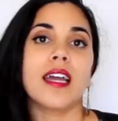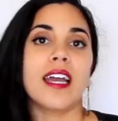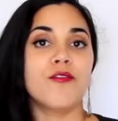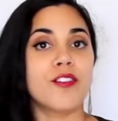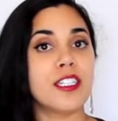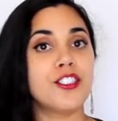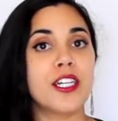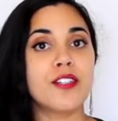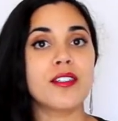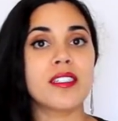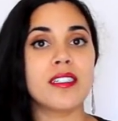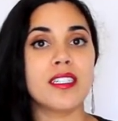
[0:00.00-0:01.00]
And for the
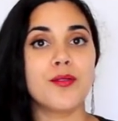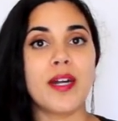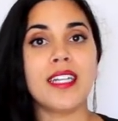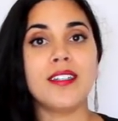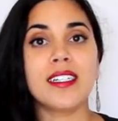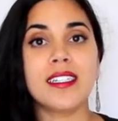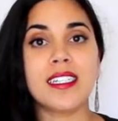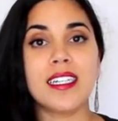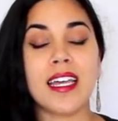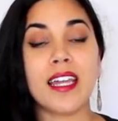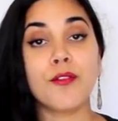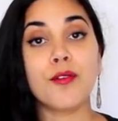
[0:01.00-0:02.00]
general silhouette, you can see
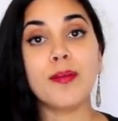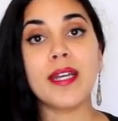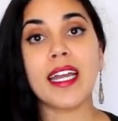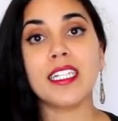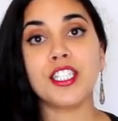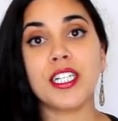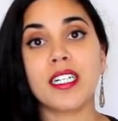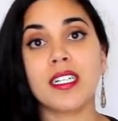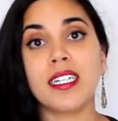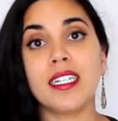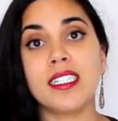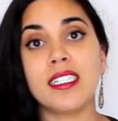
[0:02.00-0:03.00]
that the rib cage here
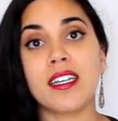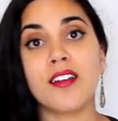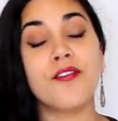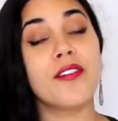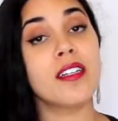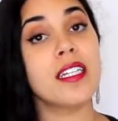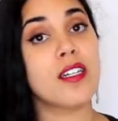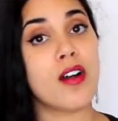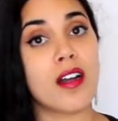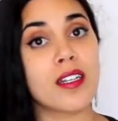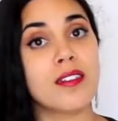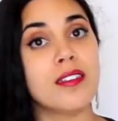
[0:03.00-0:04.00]
is fairly
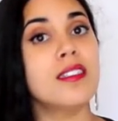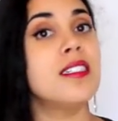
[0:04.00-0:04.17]
conical.